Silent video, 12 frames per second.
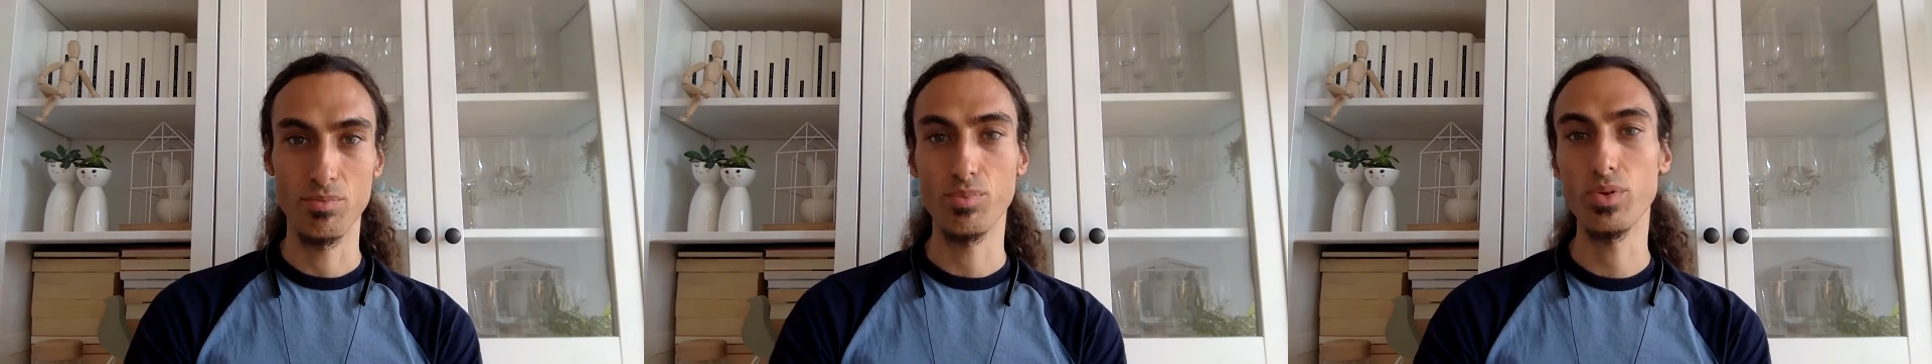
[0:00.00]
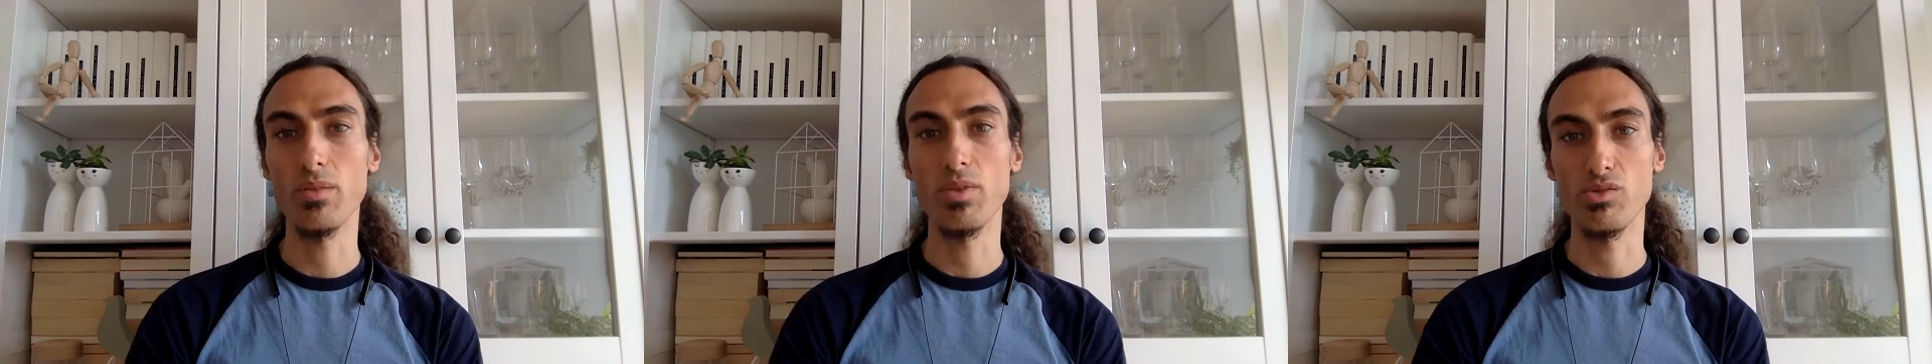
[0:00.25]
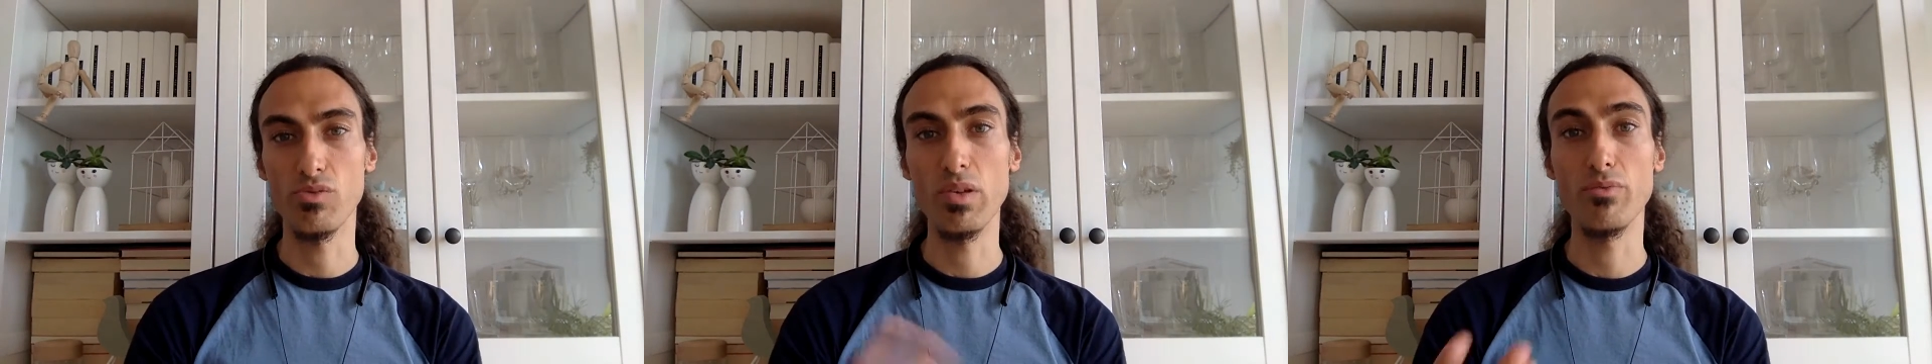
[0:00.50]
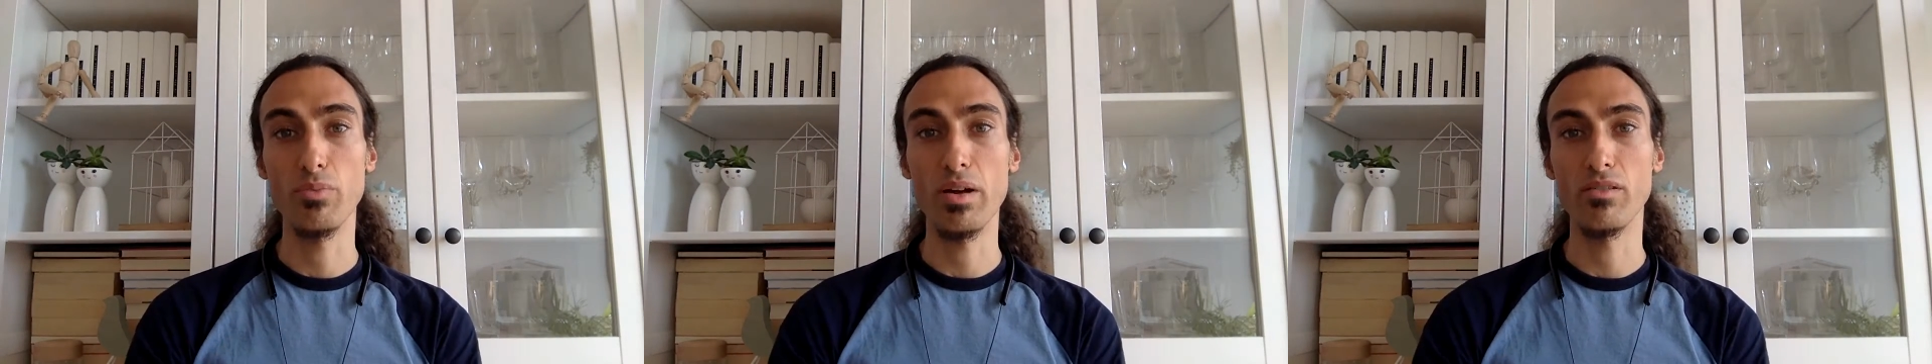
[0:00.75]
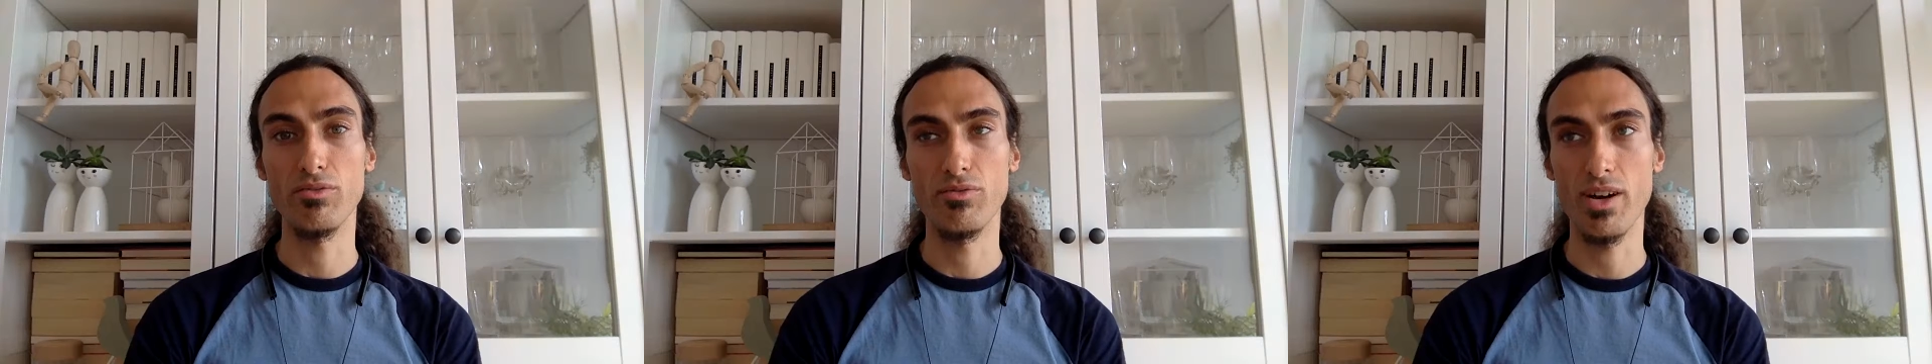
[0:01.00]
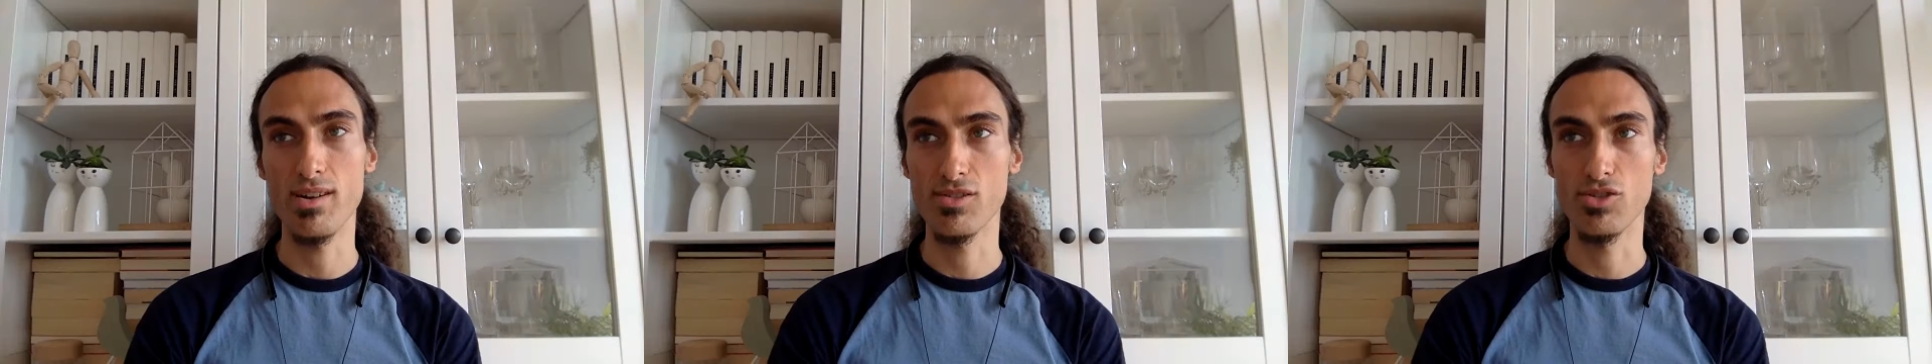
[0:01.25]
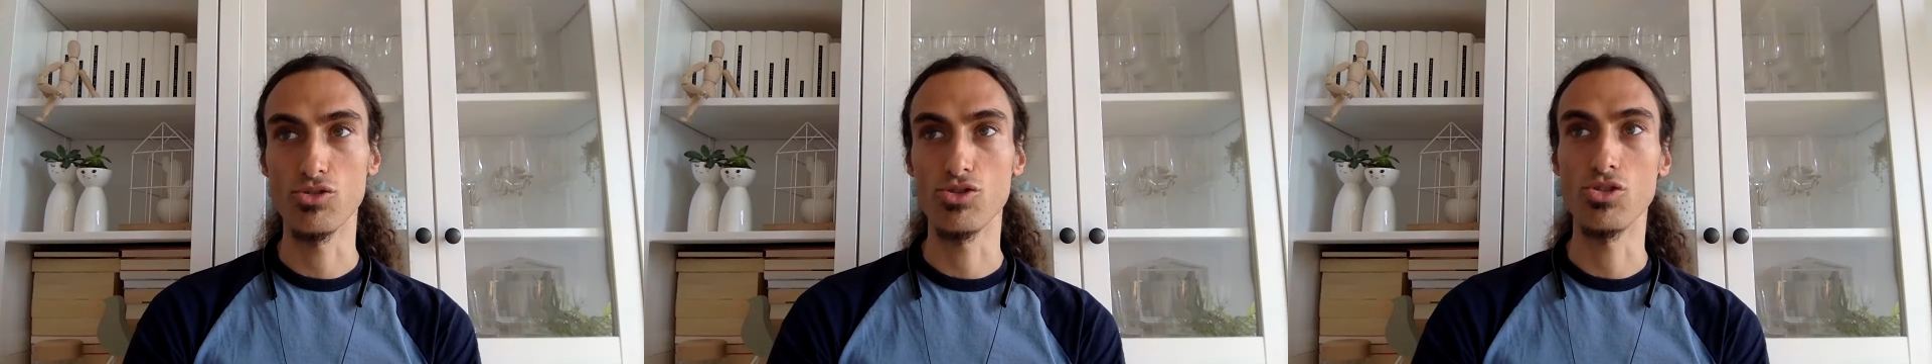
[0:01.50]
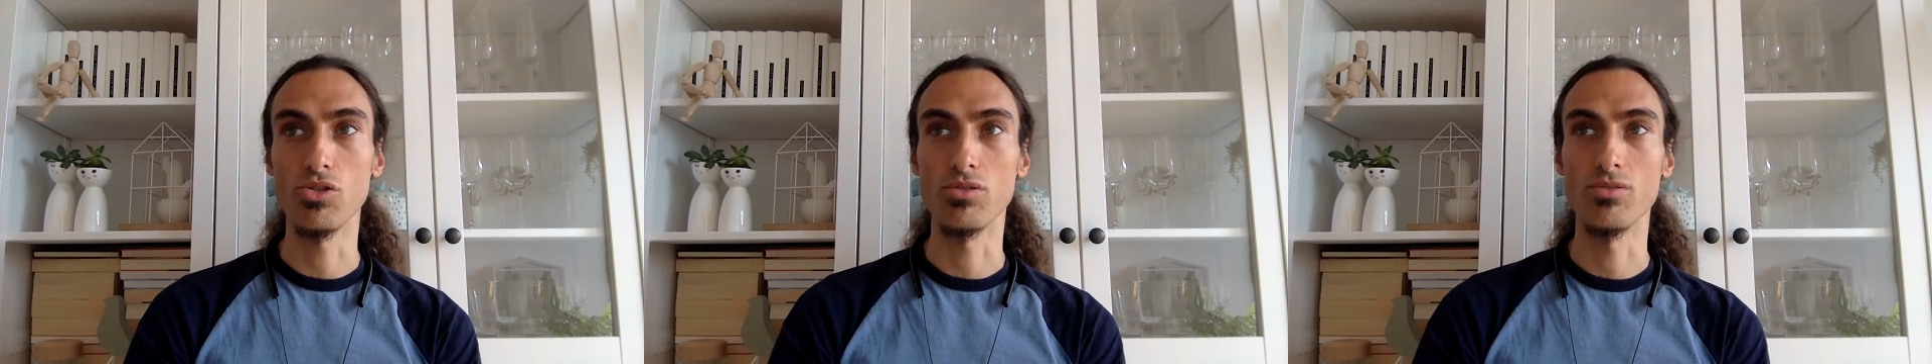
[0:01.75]
pretty much paraphrase, you
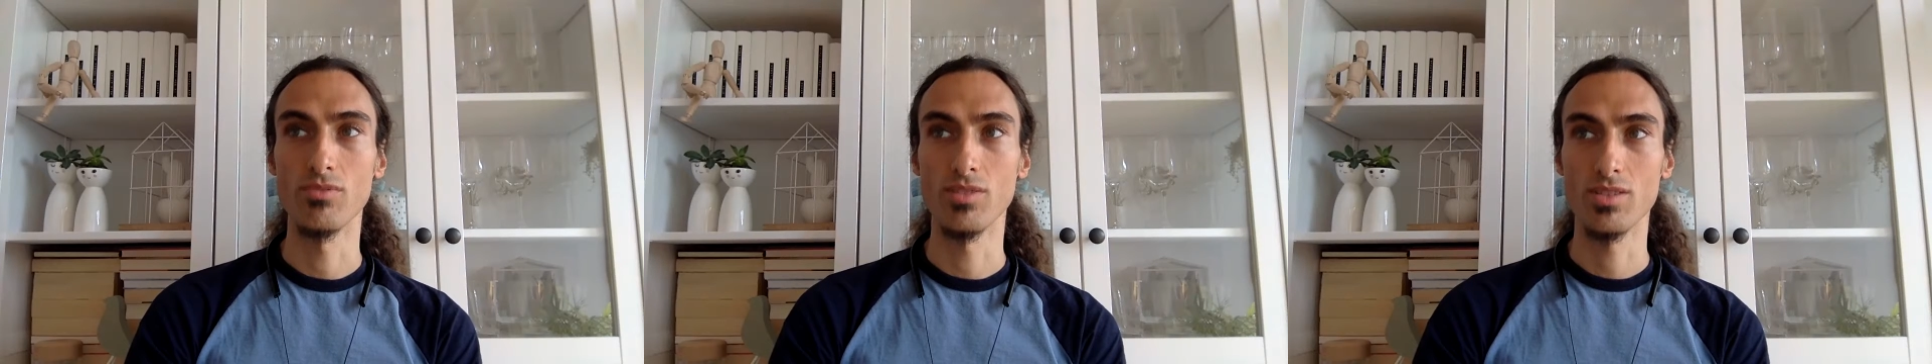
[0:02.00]
should